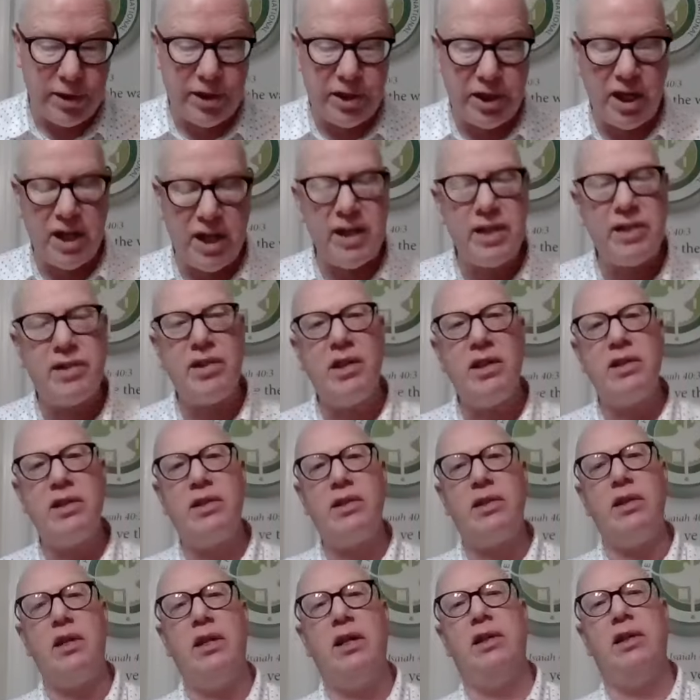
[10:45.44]

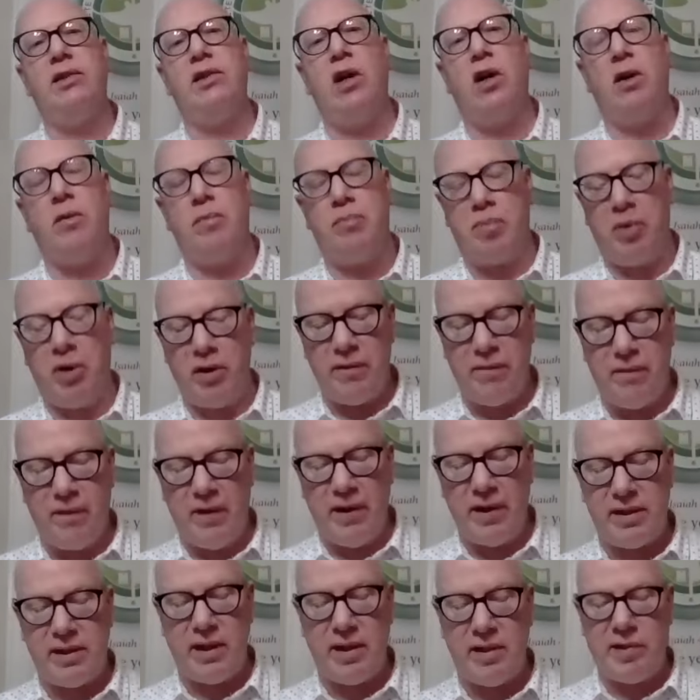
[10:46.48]
Jesus is our
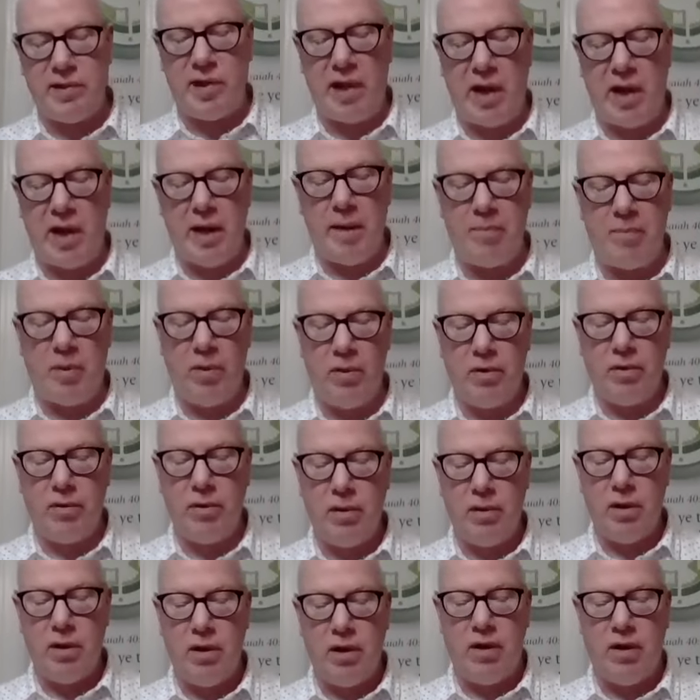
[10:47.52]
perfect
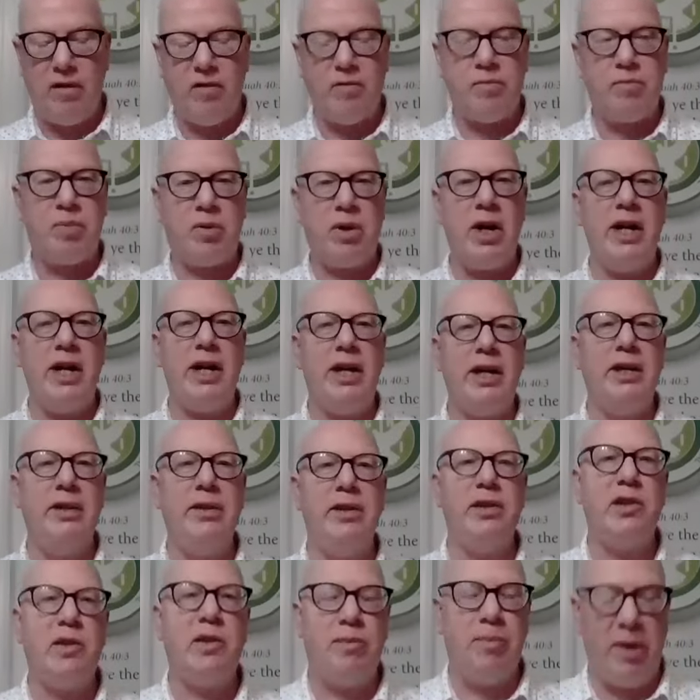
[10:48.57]
example of praying in
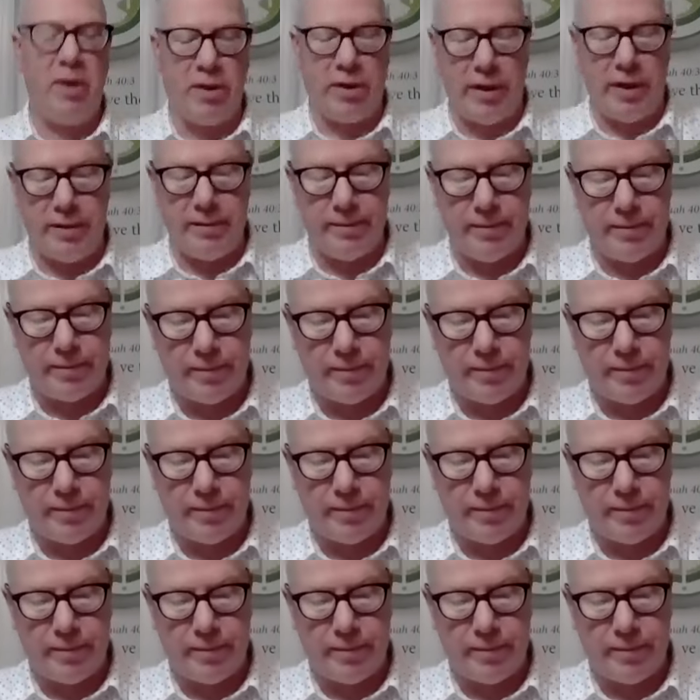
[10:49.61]
the Spirit.